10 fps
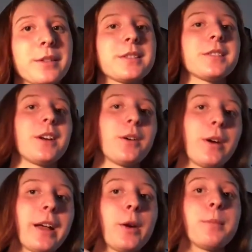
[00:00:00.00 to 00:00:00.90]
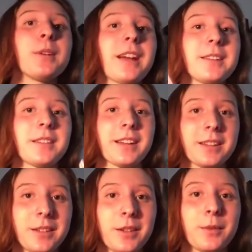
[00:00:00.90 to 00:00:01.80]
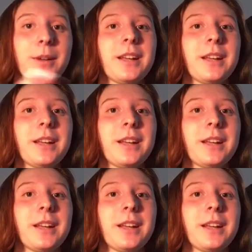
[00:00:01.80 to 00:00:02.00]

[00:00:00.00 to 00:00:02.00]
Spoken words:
so I hope you guys like it too.